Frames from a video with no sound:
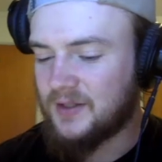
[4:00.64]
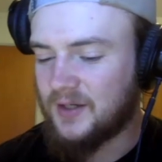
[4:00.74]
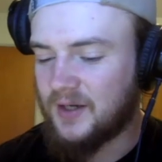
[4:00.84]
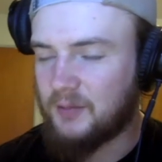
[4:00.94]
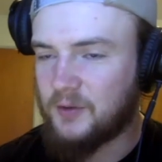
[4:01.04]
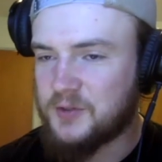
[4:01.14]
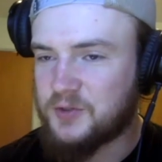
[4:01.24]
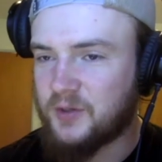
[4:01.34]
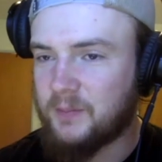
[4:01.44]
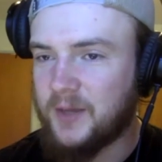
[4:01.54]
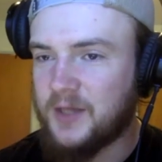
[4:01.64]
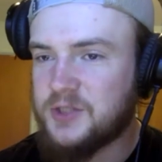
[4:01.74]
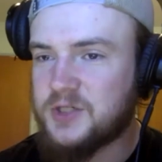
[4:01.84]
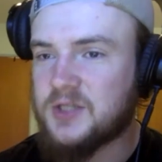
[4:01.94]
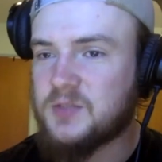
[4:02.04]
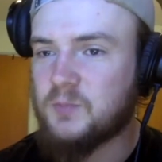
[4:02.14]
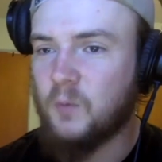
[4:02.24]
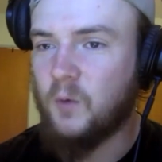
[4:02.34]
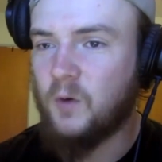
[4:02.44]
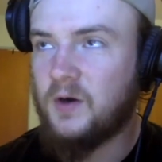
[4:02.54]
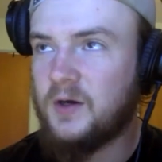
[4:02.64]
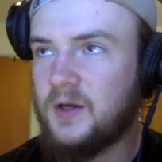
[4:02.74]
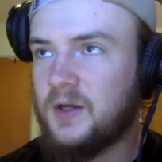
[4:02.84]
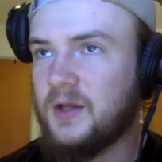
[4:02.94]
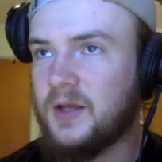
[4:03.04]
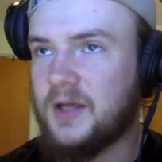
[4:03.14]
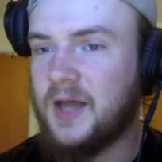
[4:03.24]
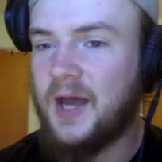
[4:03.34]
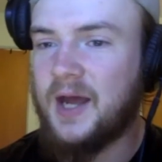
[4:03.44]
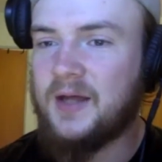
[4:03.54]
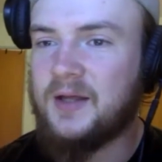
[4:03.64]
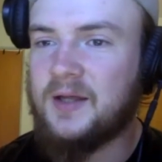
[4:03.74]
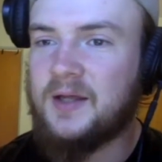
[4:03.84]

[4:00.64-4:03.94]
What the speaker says: close grip bench, it's more like, yeah,